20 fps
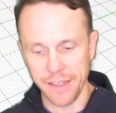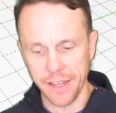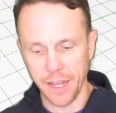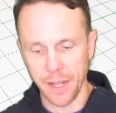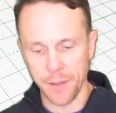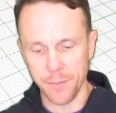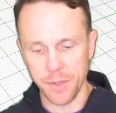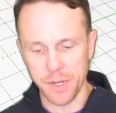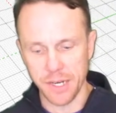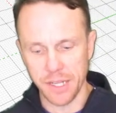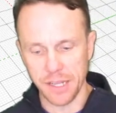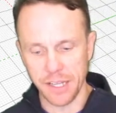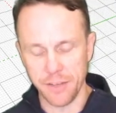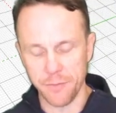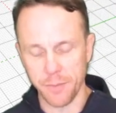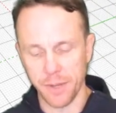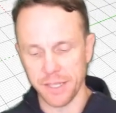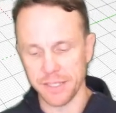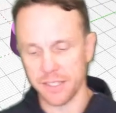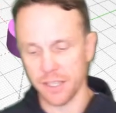I'm going to leave
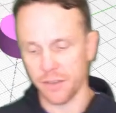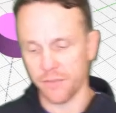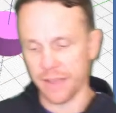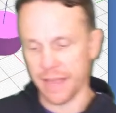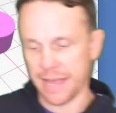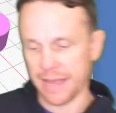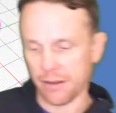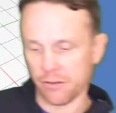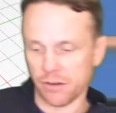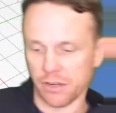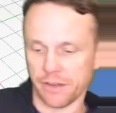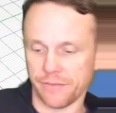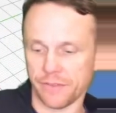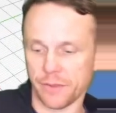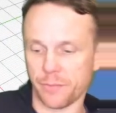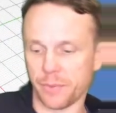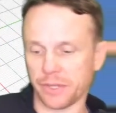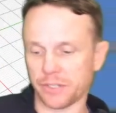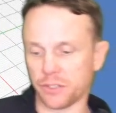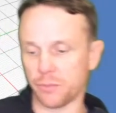myself out of the
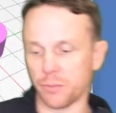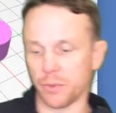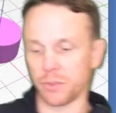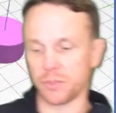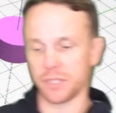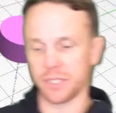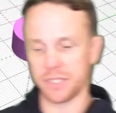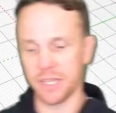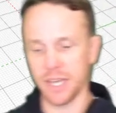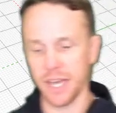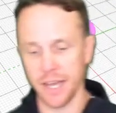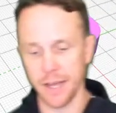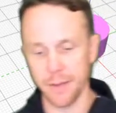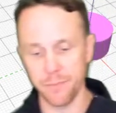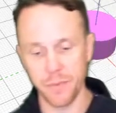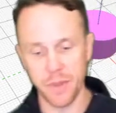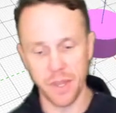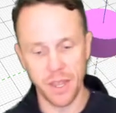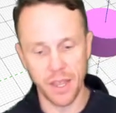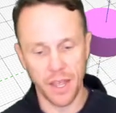picture most of the
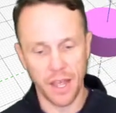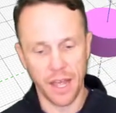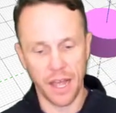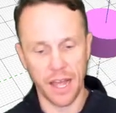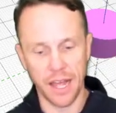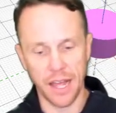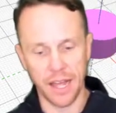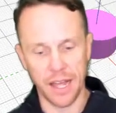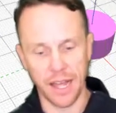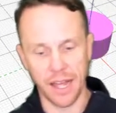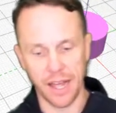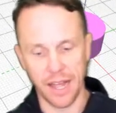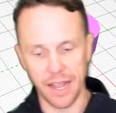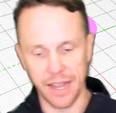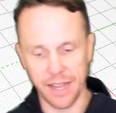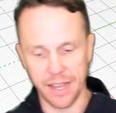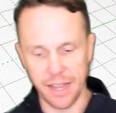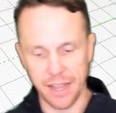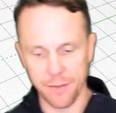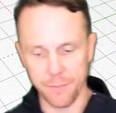time.
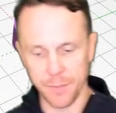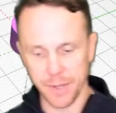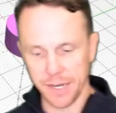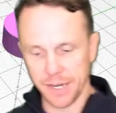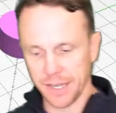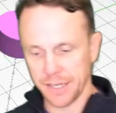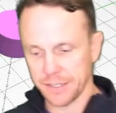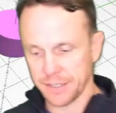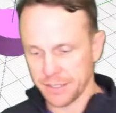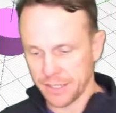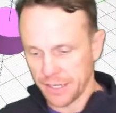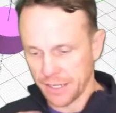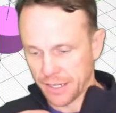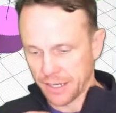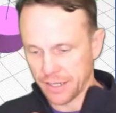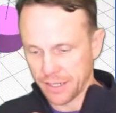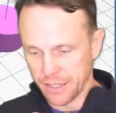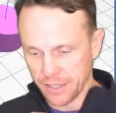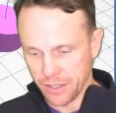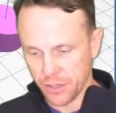I have my nice
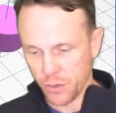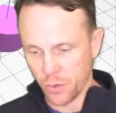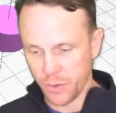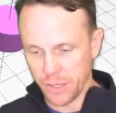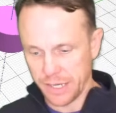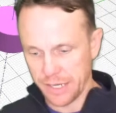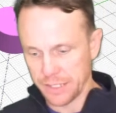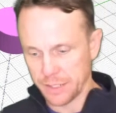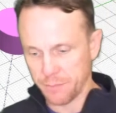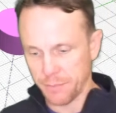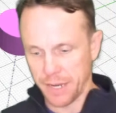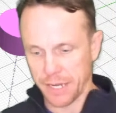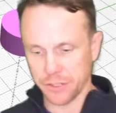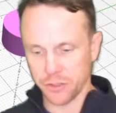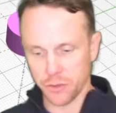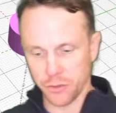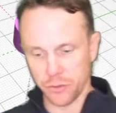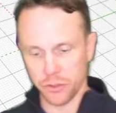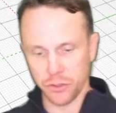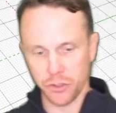Coding is
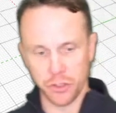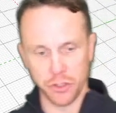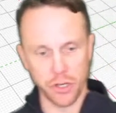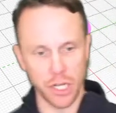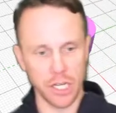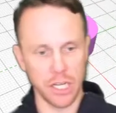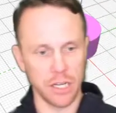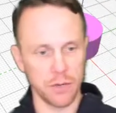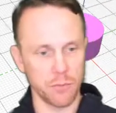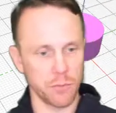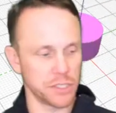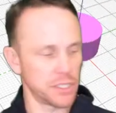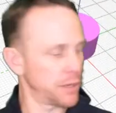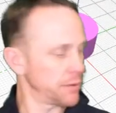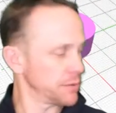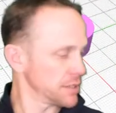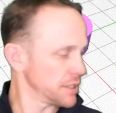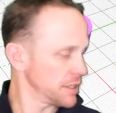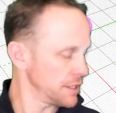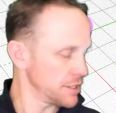Magical shirt on, which I
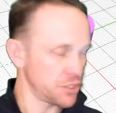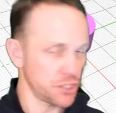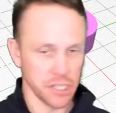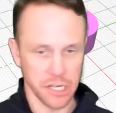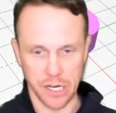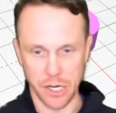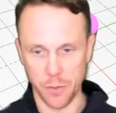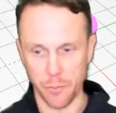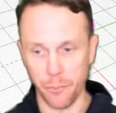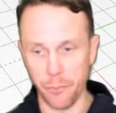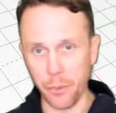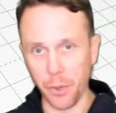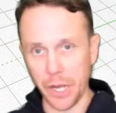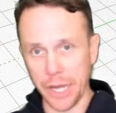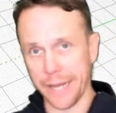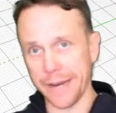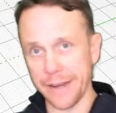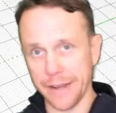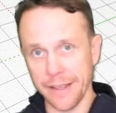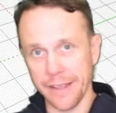was going to share,
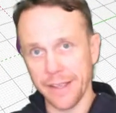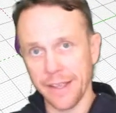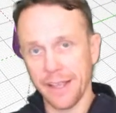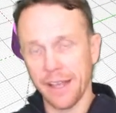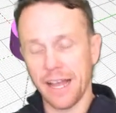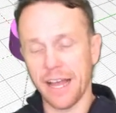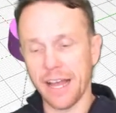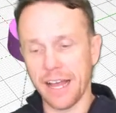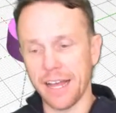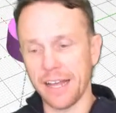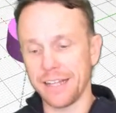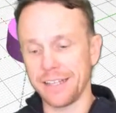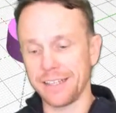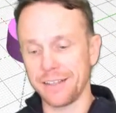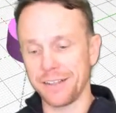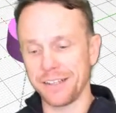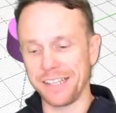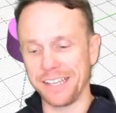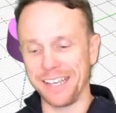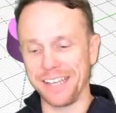but
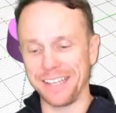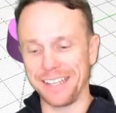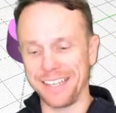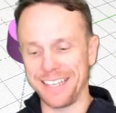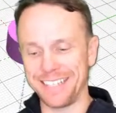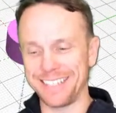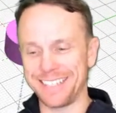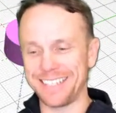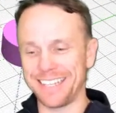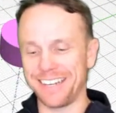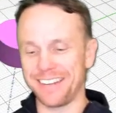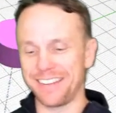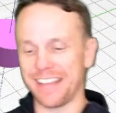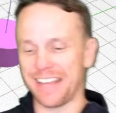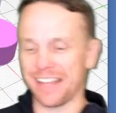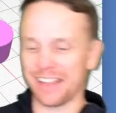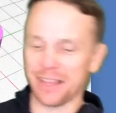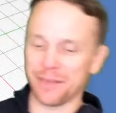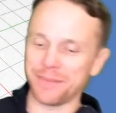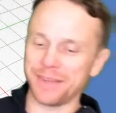instead of
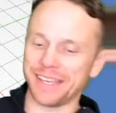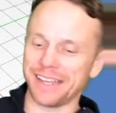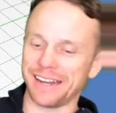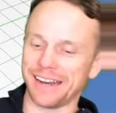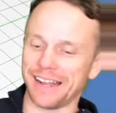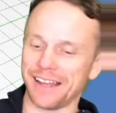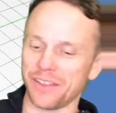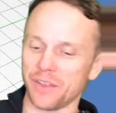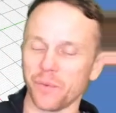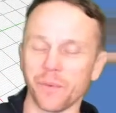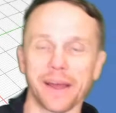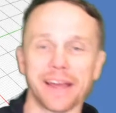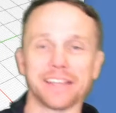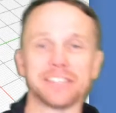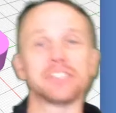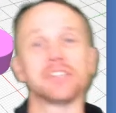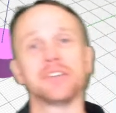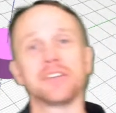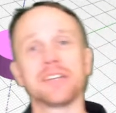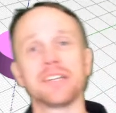that, let me get out of the way
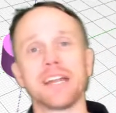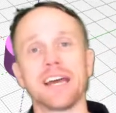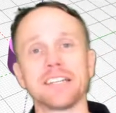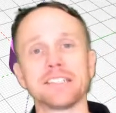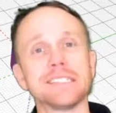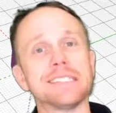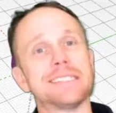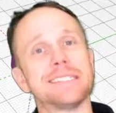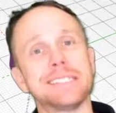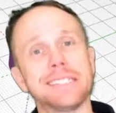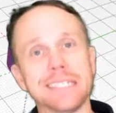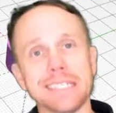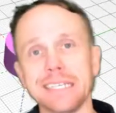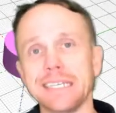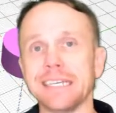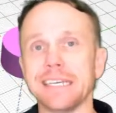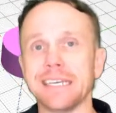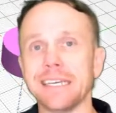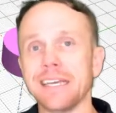so you can actually see